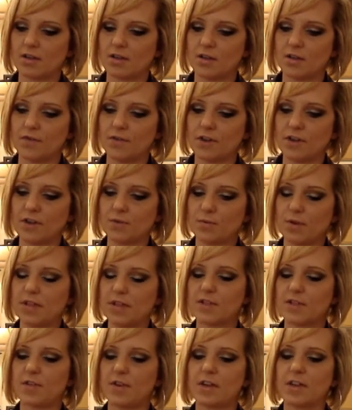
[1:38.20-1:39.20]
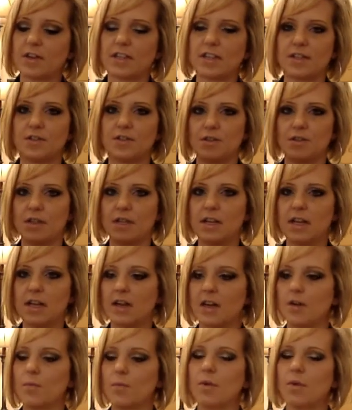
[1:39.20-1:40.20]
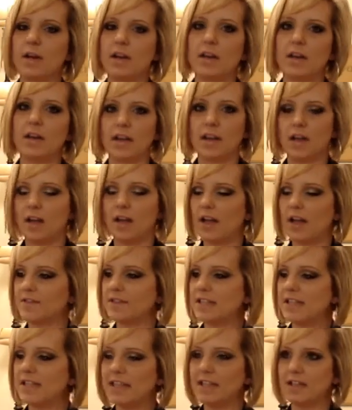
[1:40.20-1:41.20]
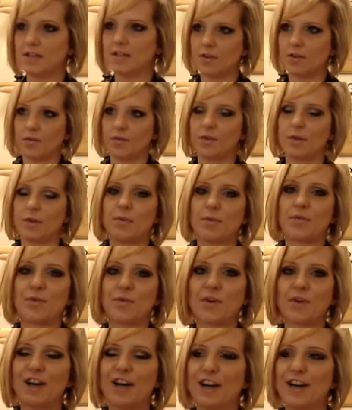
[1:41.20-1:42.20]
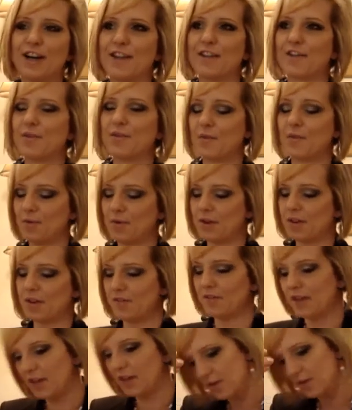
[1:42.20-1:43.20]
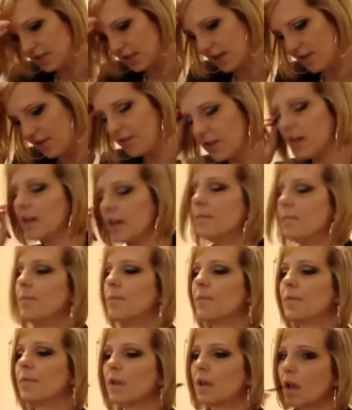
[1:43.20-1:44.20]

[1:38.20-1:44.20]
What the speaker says: So first one's first, let's do the 901. Now y'all have seen this hopefully before in another one of the videos that I've done.